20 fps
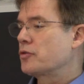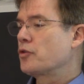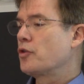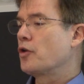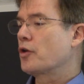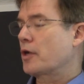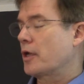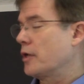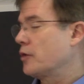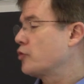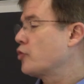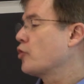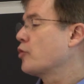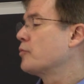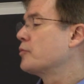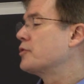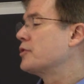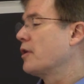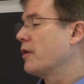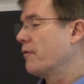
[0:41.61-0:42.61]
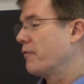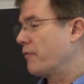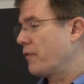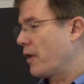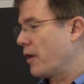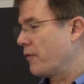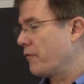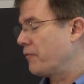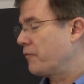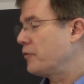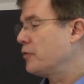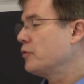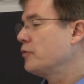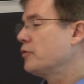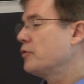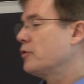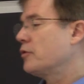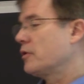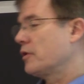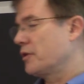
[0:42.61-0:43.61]
You've heard Dr. Per
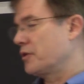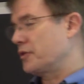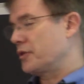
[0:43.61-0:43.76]
Peterson,